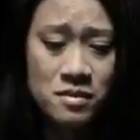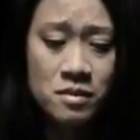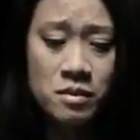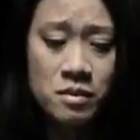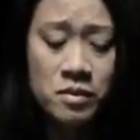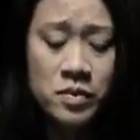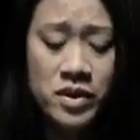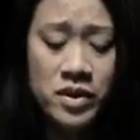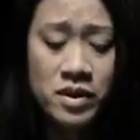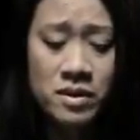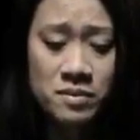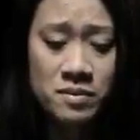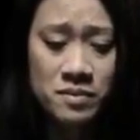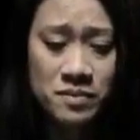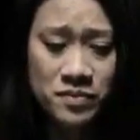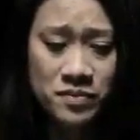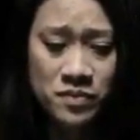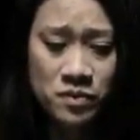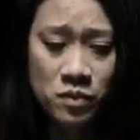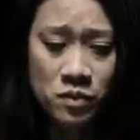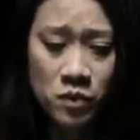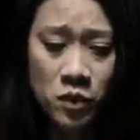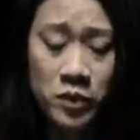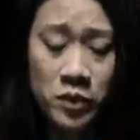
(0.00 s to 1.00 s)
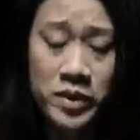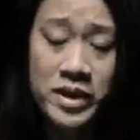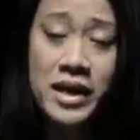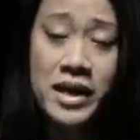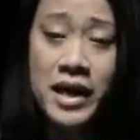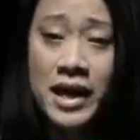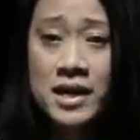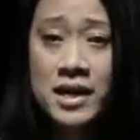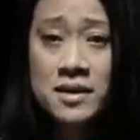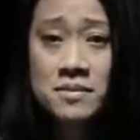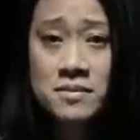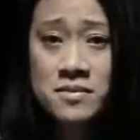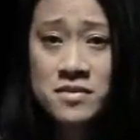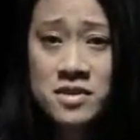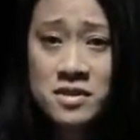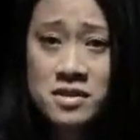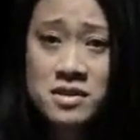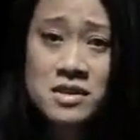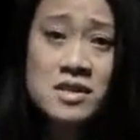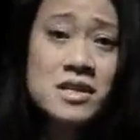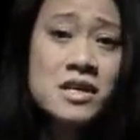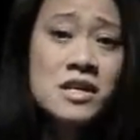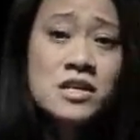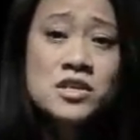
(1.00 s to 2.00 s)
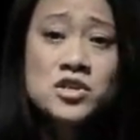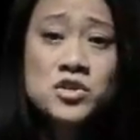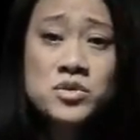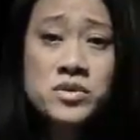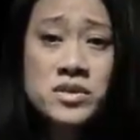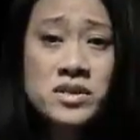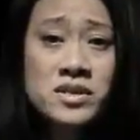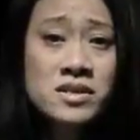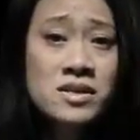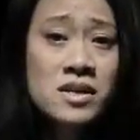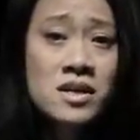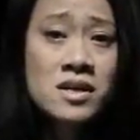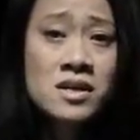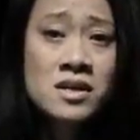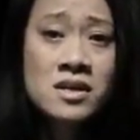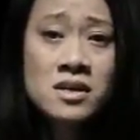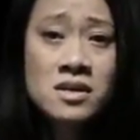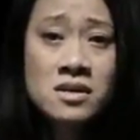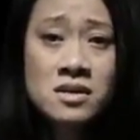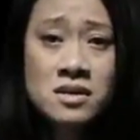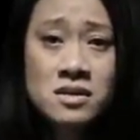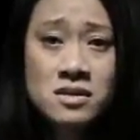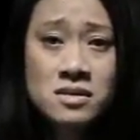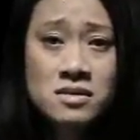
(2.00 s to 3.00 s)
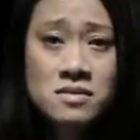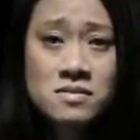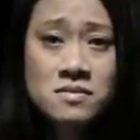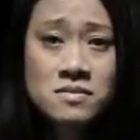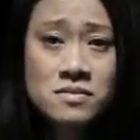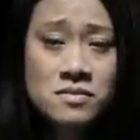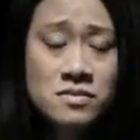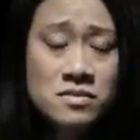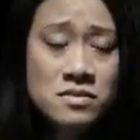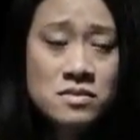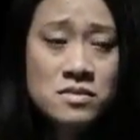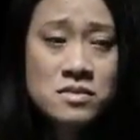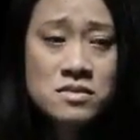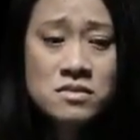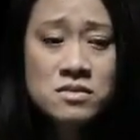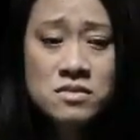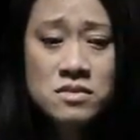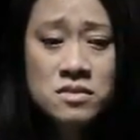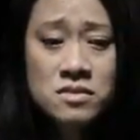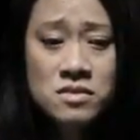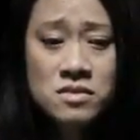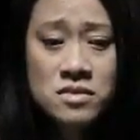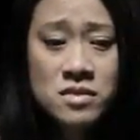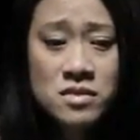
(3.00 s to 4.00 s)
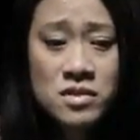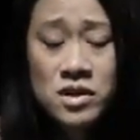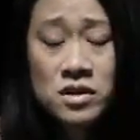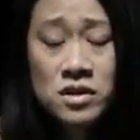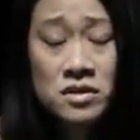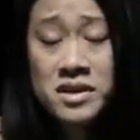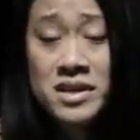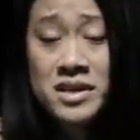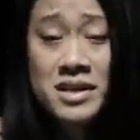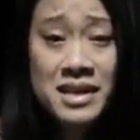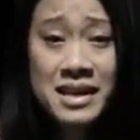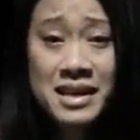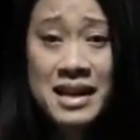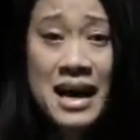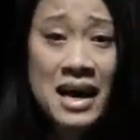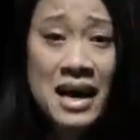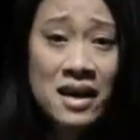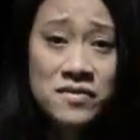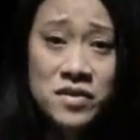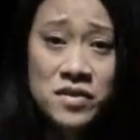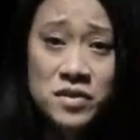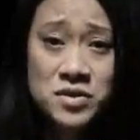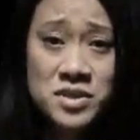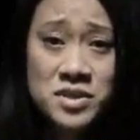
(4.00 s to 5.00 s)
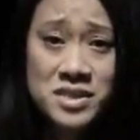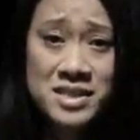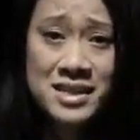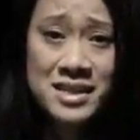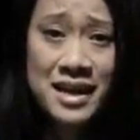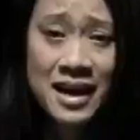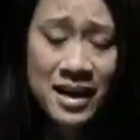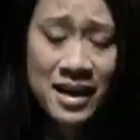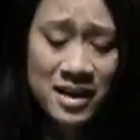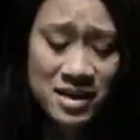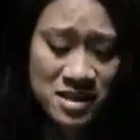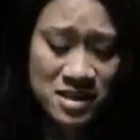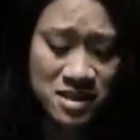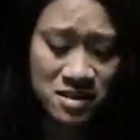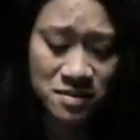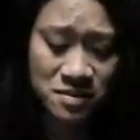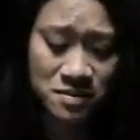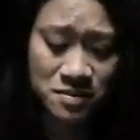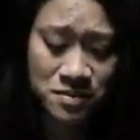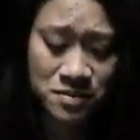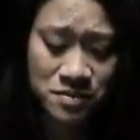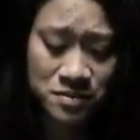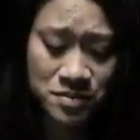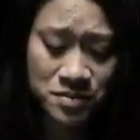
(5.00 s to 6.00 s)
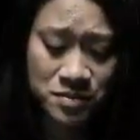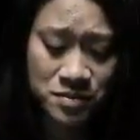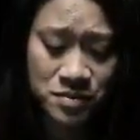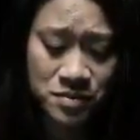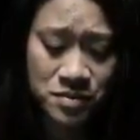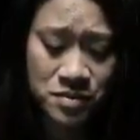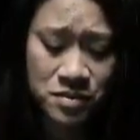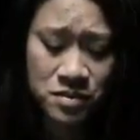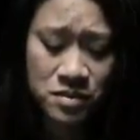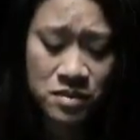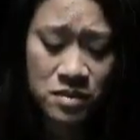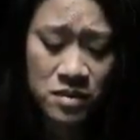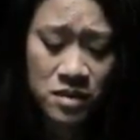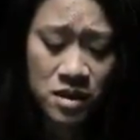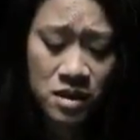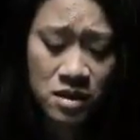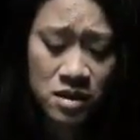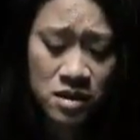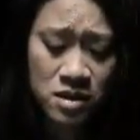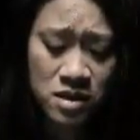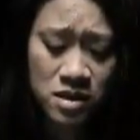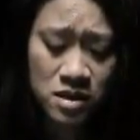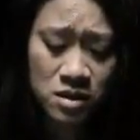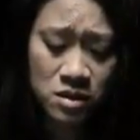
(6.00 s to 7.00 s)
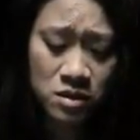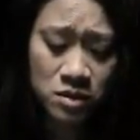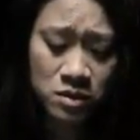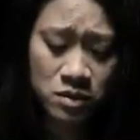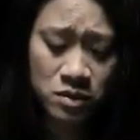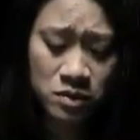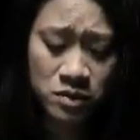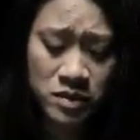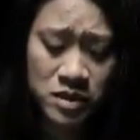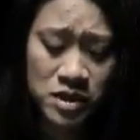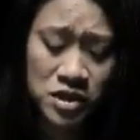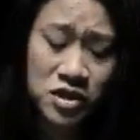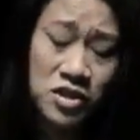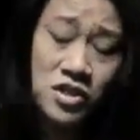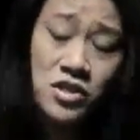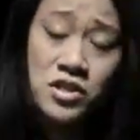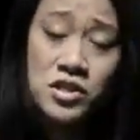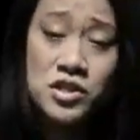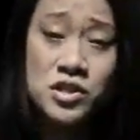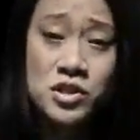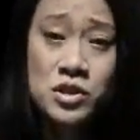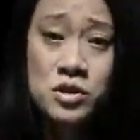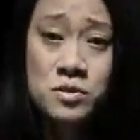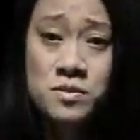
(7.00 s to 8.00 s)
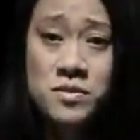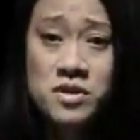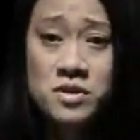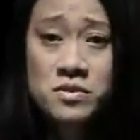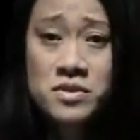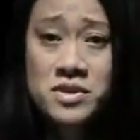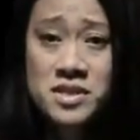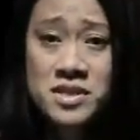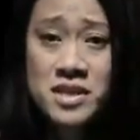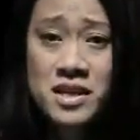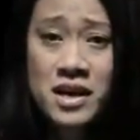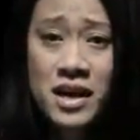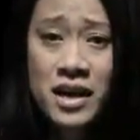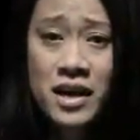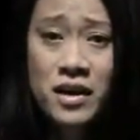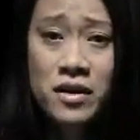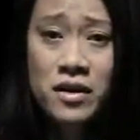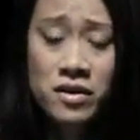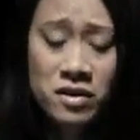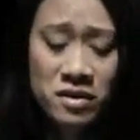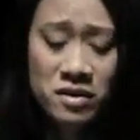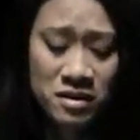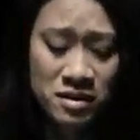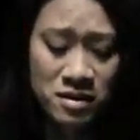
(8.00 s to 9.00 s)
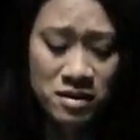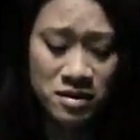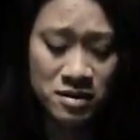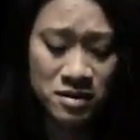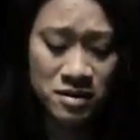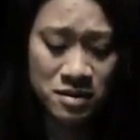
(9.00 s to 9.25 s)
But when we came to the country, you know, he didn't have those attacks. So we just assumed it was the air.